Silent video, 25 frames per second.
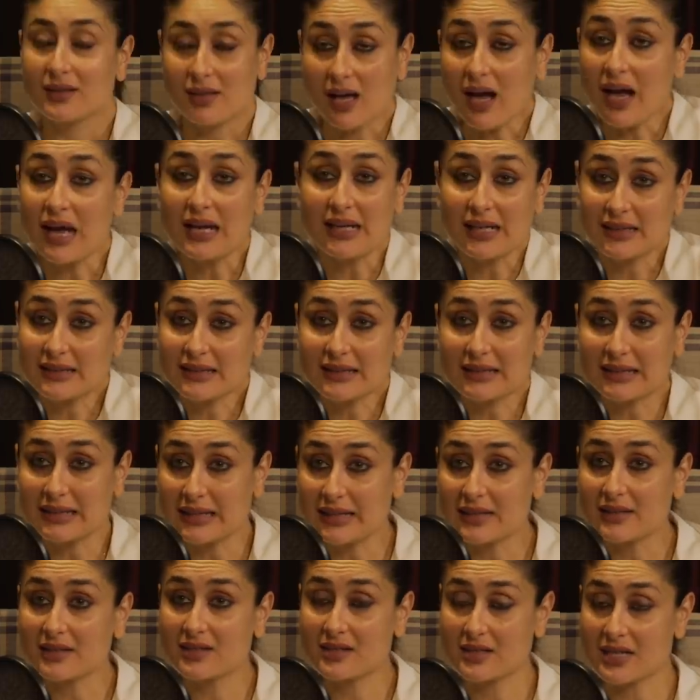and I think
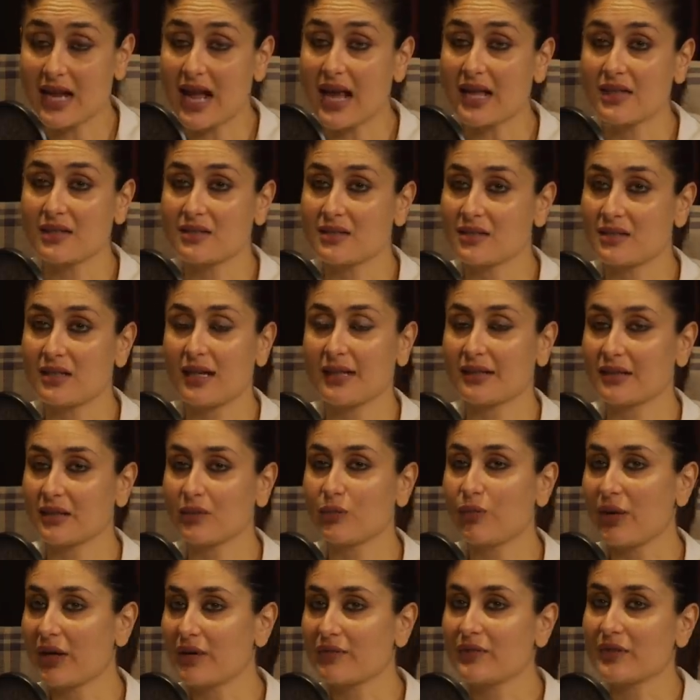Geet stands in, I
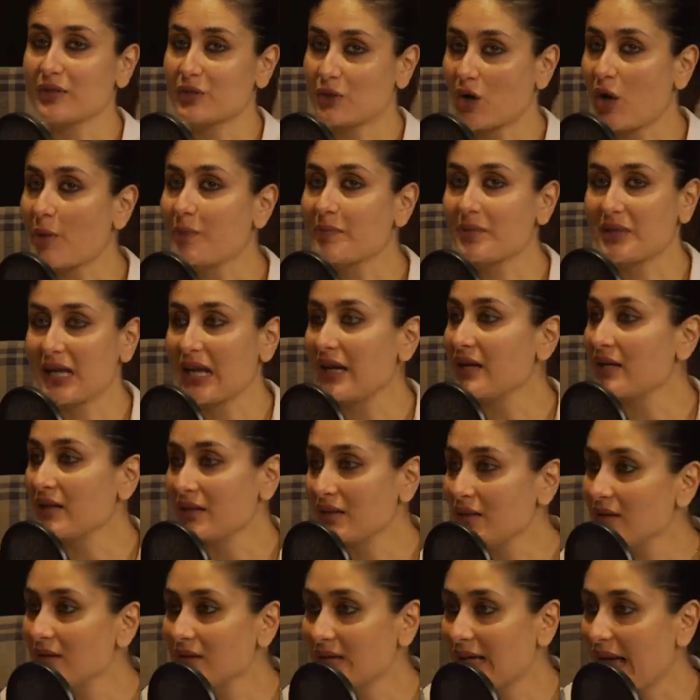think, one of the top 10
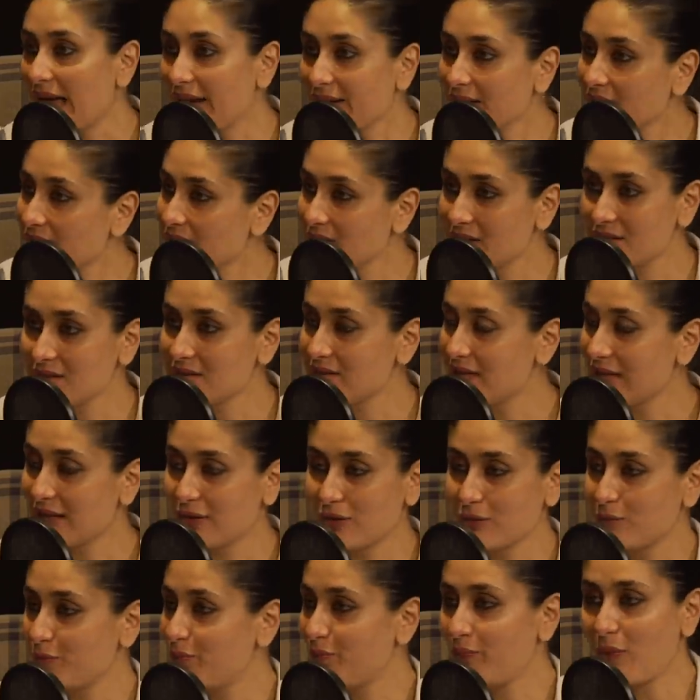Indian characters there
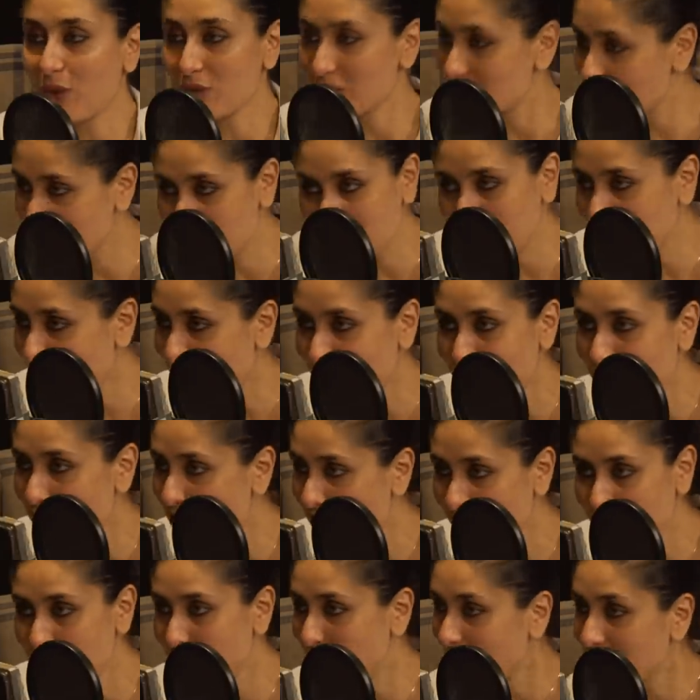could possibly
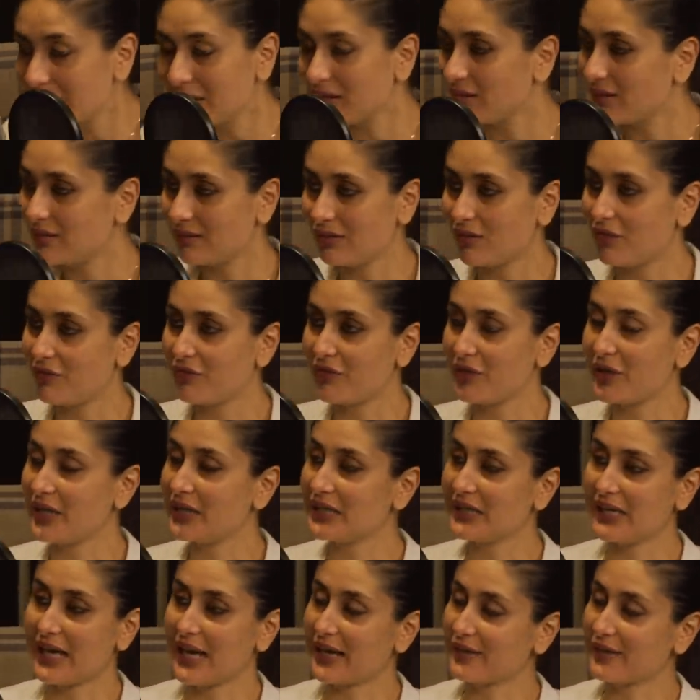ever have been for any